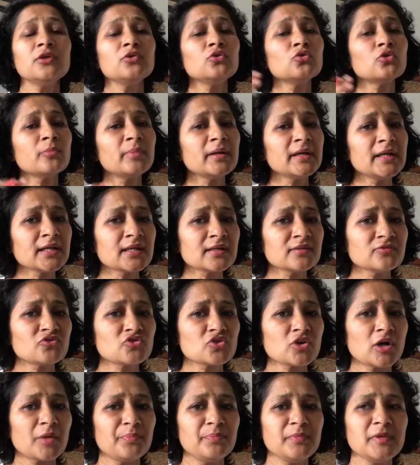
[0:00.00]
Nobody can
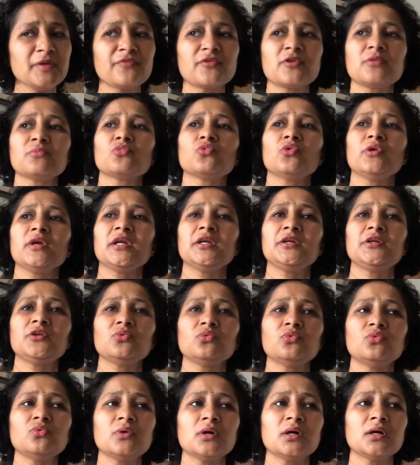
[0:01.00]
stop me from going
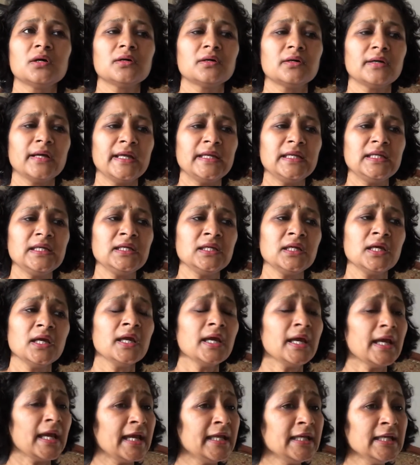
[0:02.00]
to
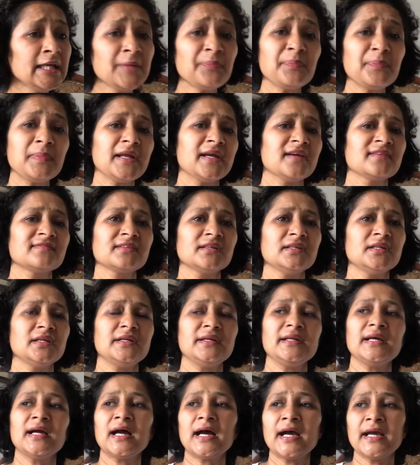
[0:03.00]
any place in
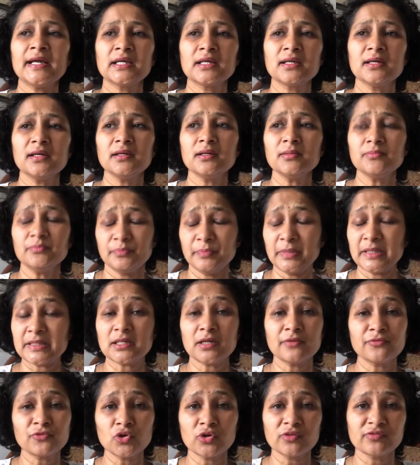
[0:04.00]
India. But
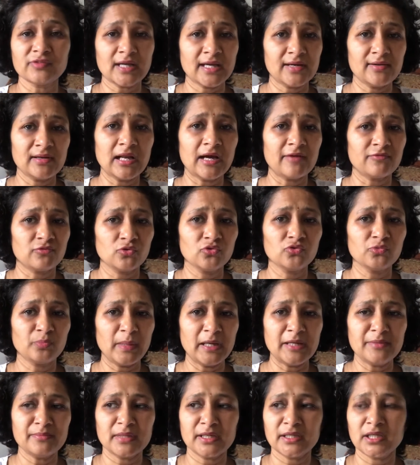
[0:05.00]
of course I will have to
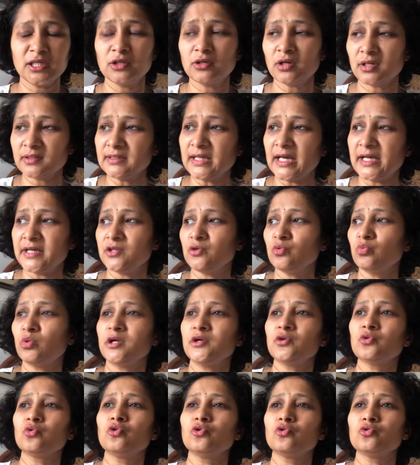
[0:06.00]
spend money. Not that you want
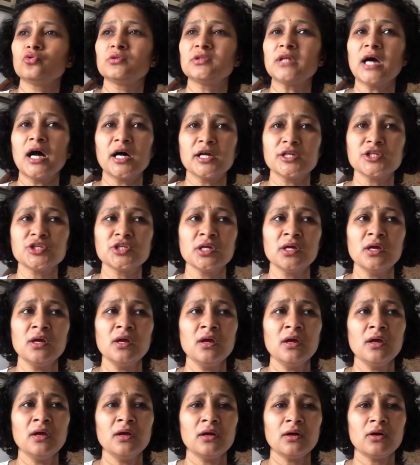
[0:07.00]
to go to Taj
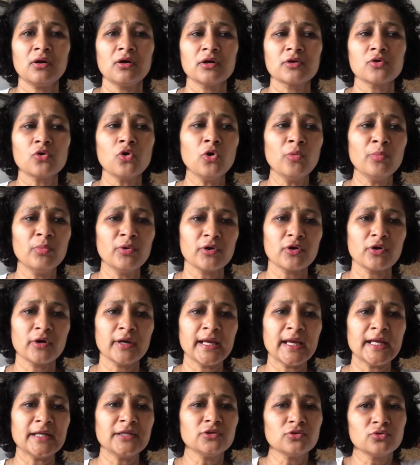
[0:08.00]
or Oberoi
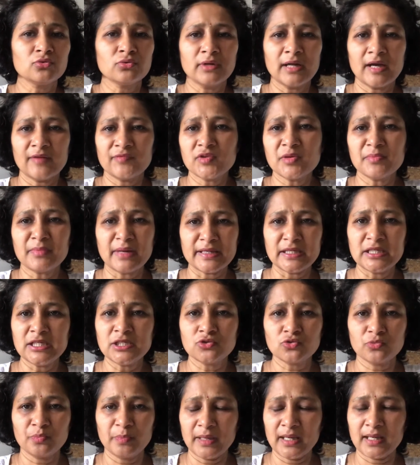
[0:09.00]
and you don't have the money
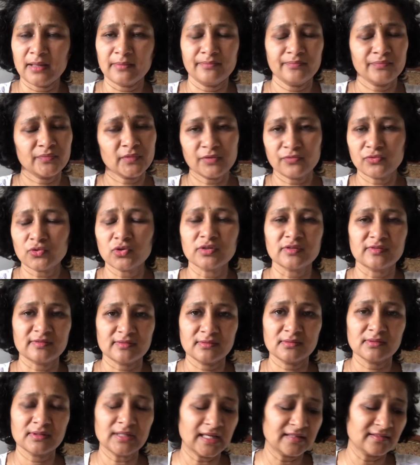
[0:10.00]
to pay. Of course,
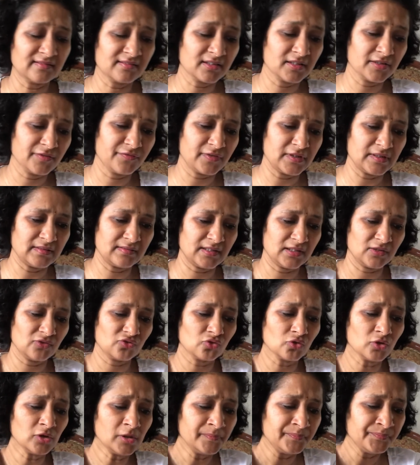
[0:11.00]
that's a different thing.
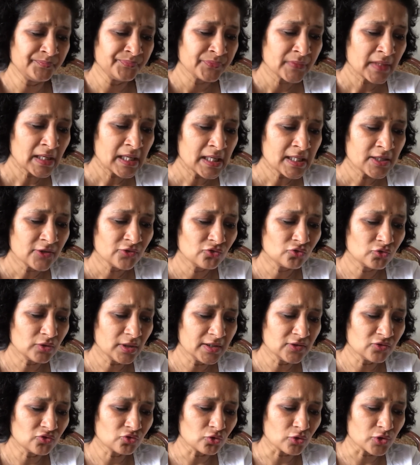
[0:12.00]
So
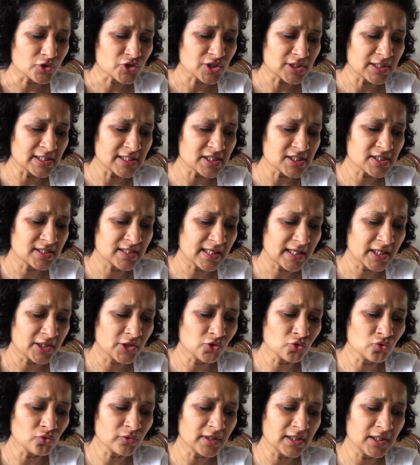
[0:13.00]
in socialist, there are
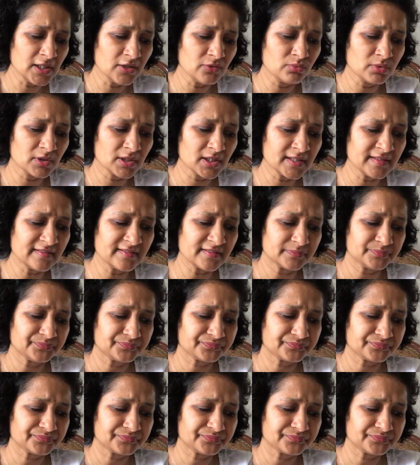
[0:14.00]
two keywords.